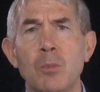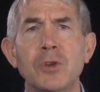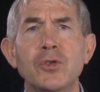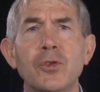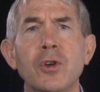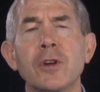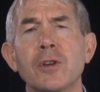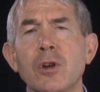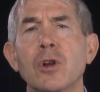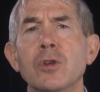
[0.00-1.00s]
Module 9
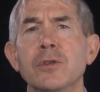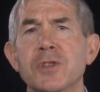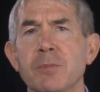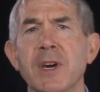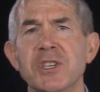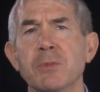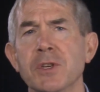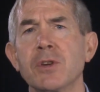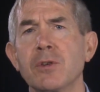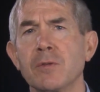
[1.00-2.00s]
concludes the major
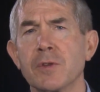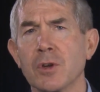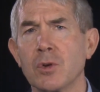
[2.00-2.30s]
material for the